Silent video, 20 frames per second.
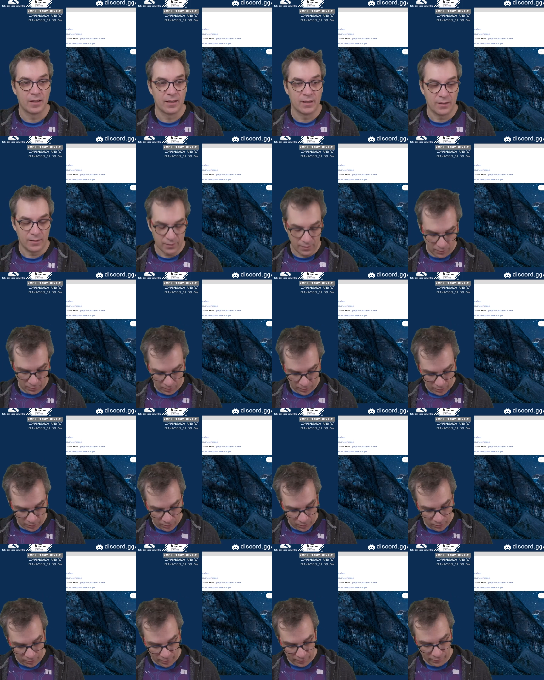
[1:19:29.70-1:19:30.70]
you know, I don't
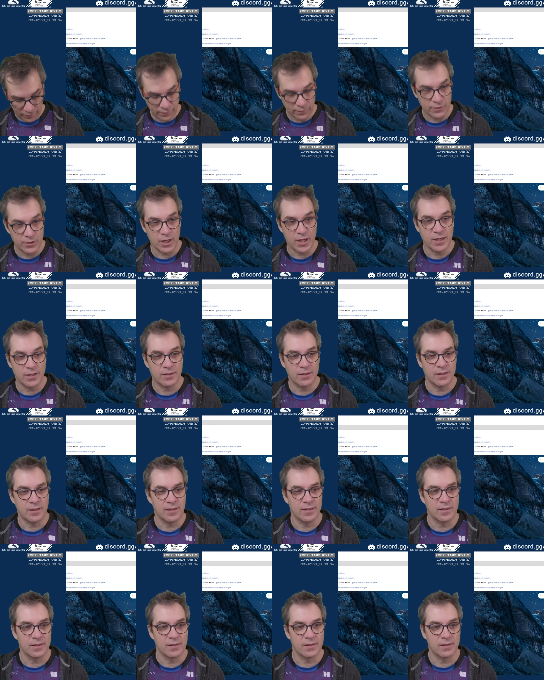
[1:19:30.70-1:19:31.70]
know if Jason
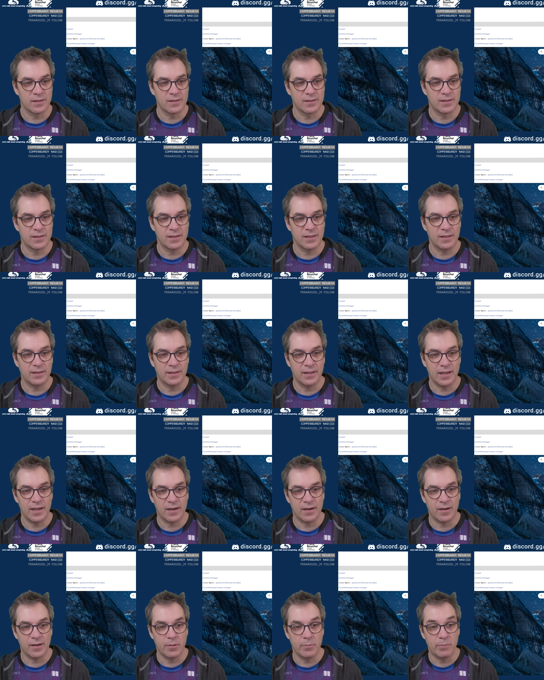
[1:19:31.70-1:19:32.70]
is still
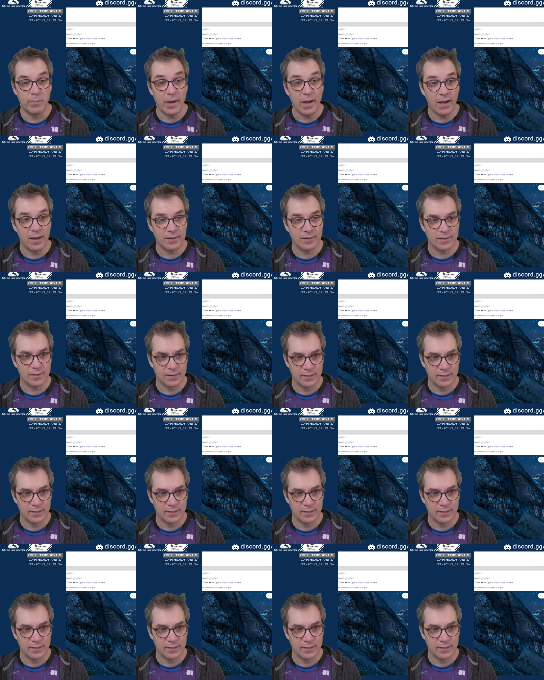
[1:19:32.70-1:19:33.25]
there, but